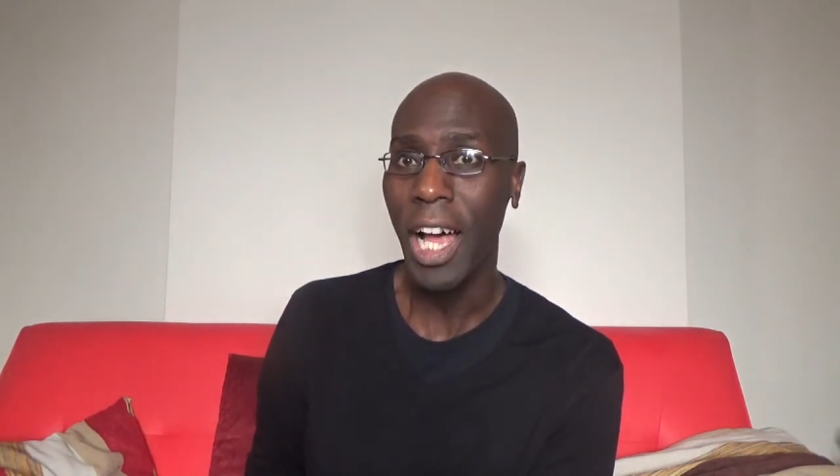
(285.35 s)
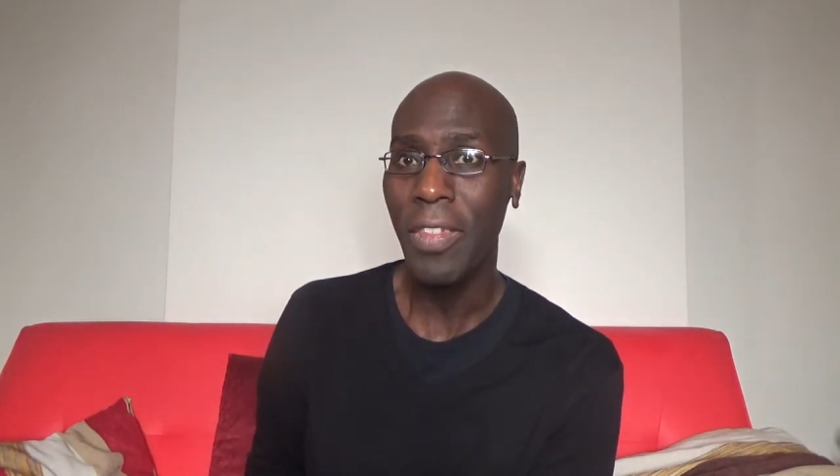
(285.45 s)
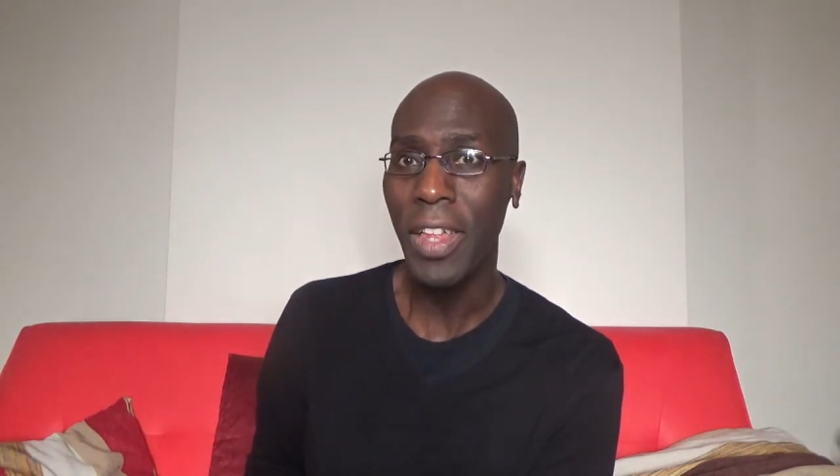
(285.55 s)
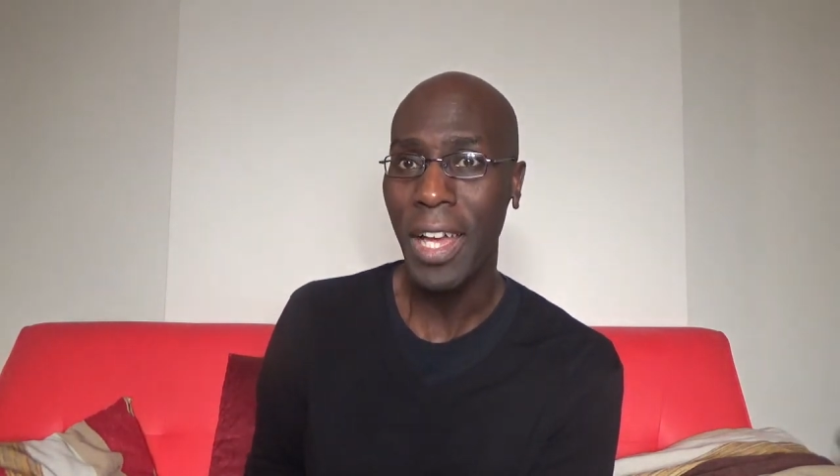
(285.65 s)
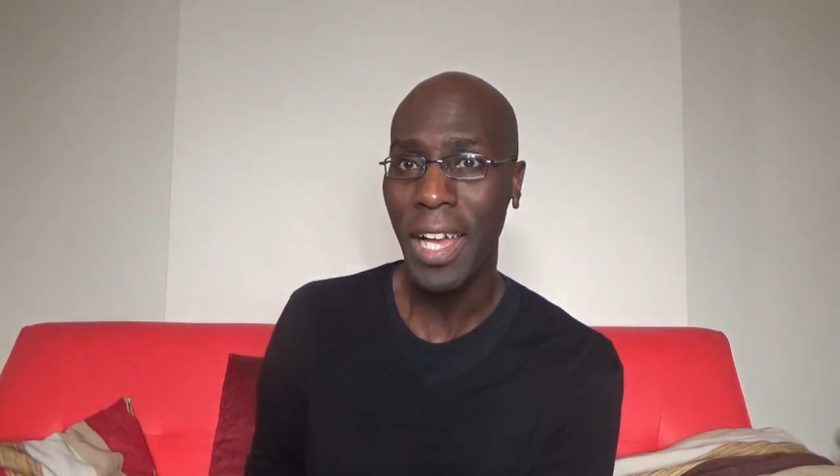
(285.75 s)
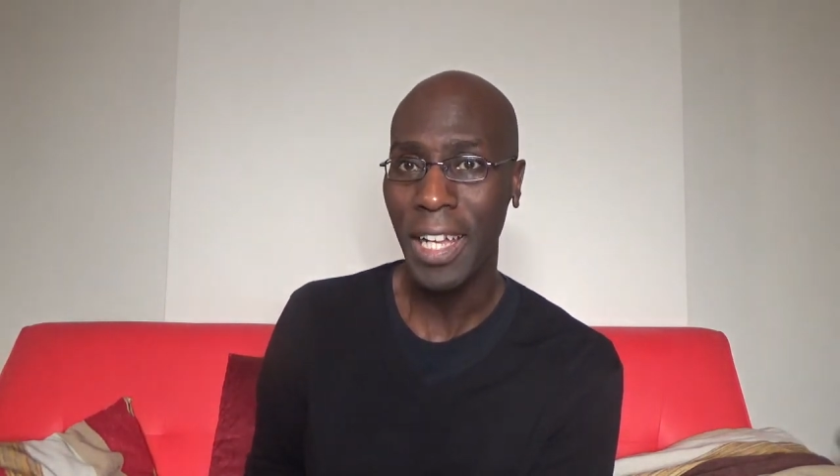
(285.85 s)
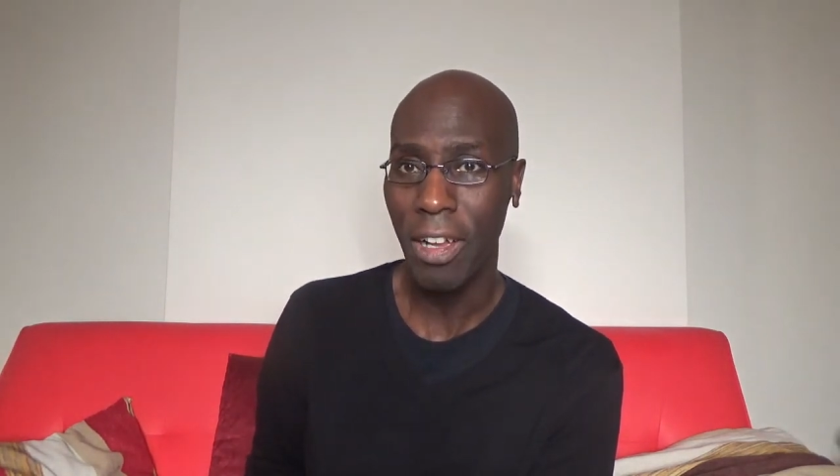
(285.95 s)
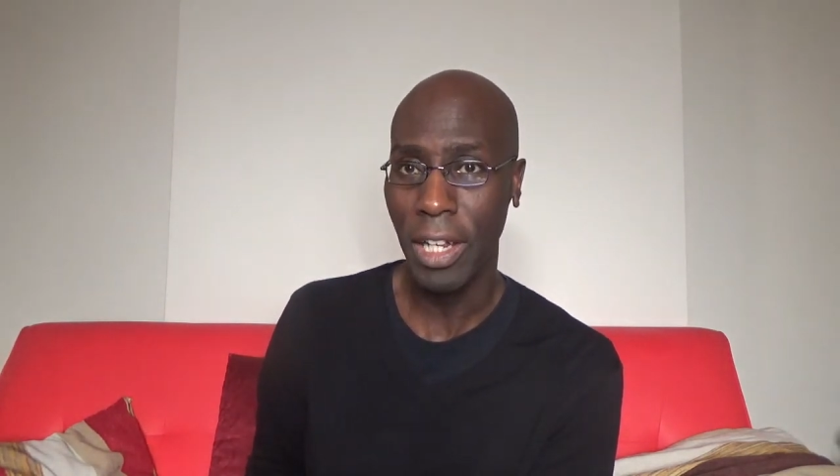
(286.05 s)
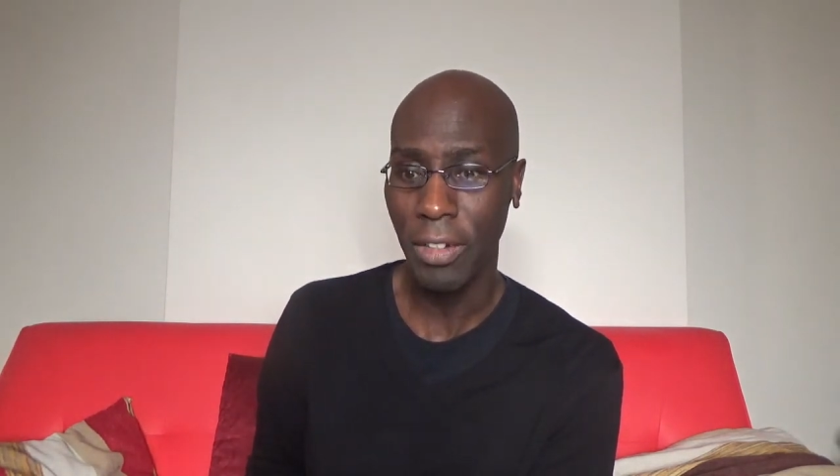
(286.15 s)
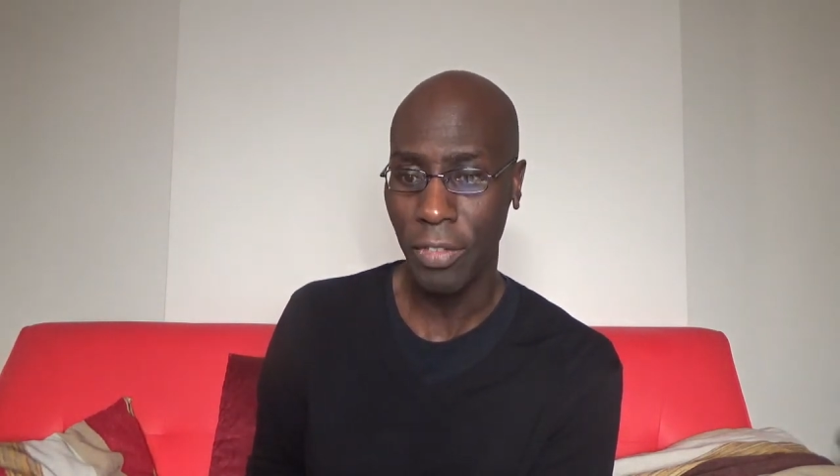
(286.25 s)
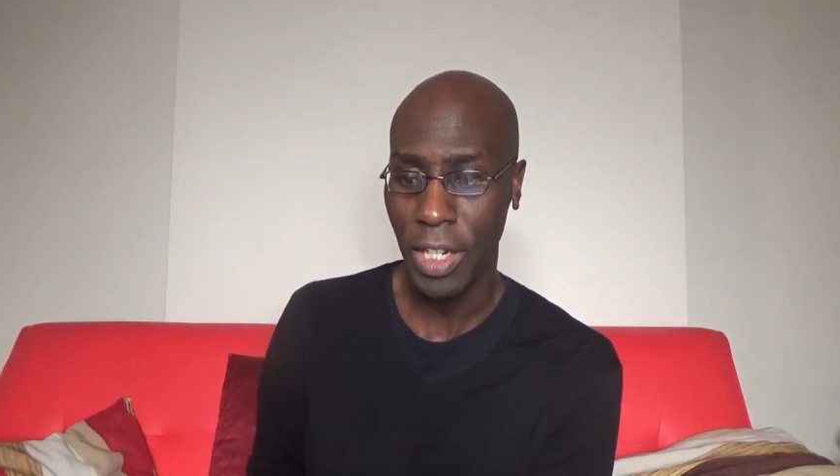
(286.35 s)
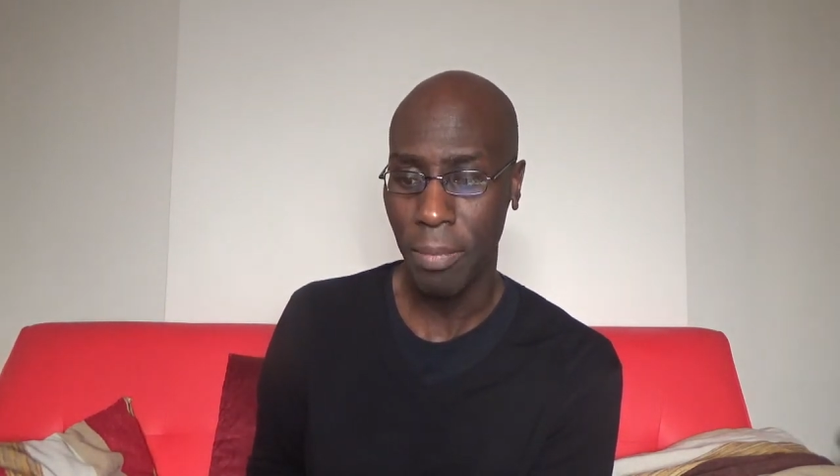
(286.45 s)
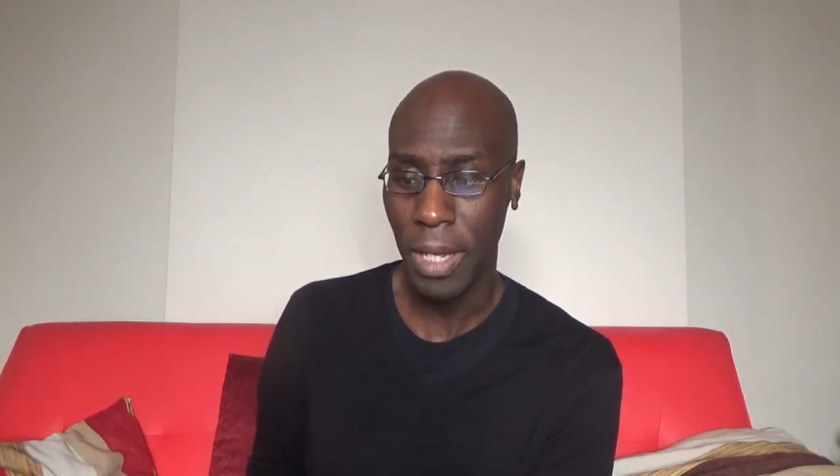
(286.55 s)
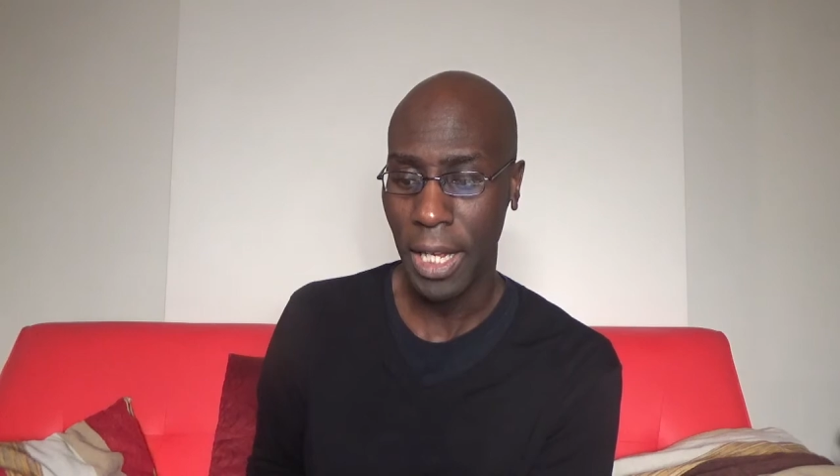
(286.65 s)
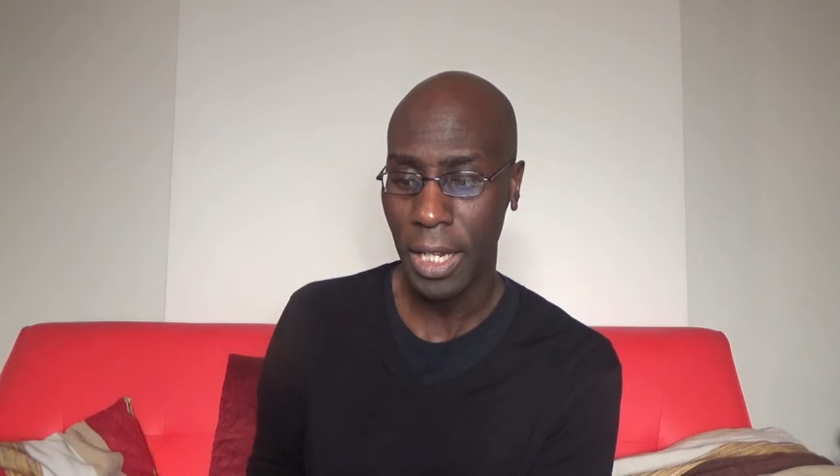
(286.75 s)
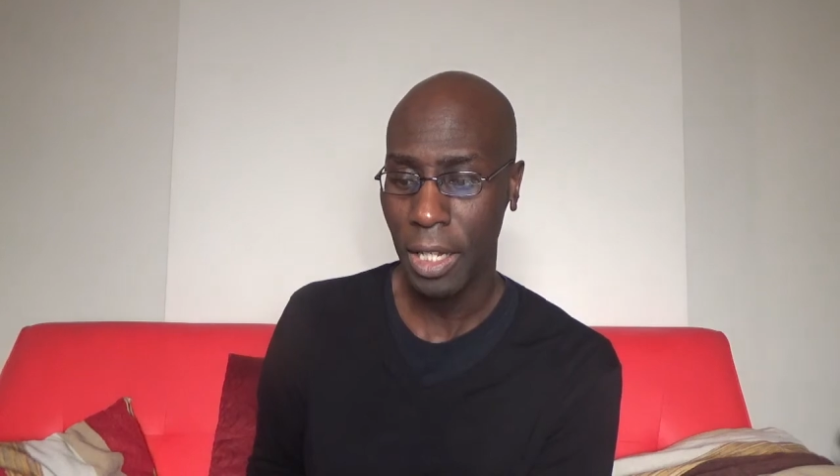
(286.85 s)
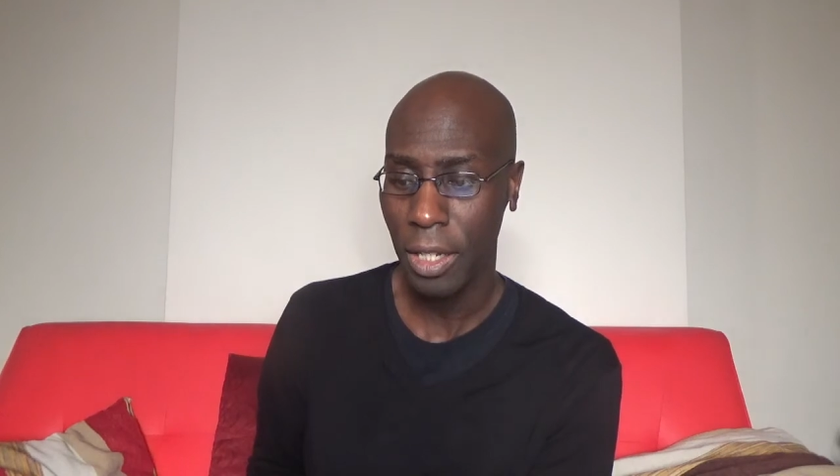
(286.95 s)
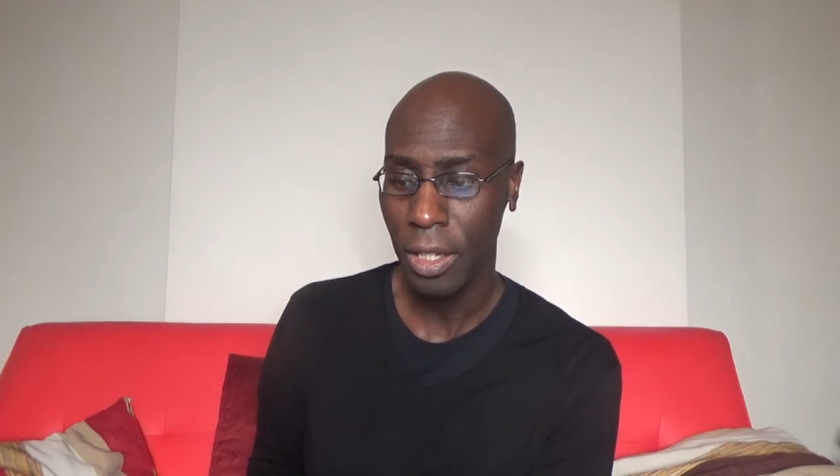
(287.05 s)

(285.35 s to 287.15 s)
other kind feedback.